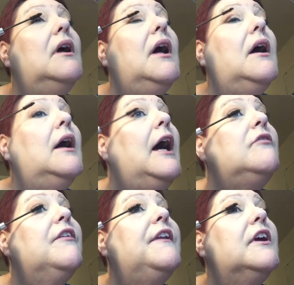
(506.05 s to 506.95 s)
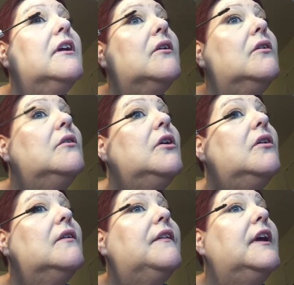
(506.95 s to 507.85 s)
However thick
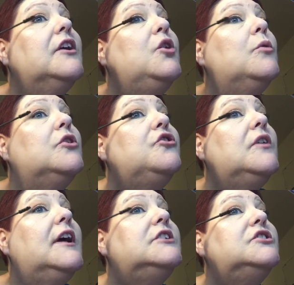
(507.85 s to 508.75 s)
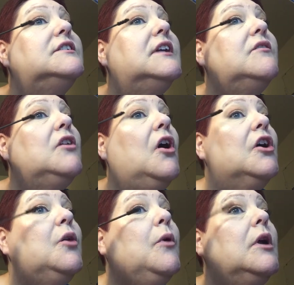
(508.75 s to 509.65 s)
you want your lashes, however
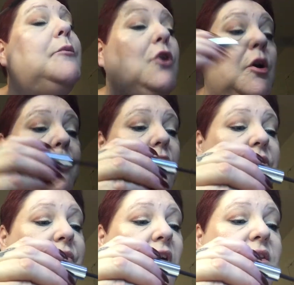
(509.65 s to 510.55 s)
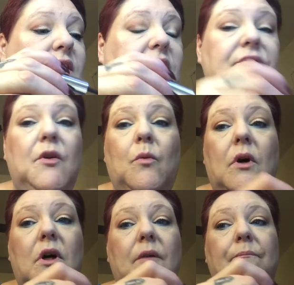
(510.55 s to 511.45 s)
long you want them. You can put on falsies if you
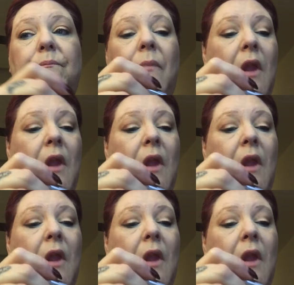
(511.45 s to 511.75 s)
want.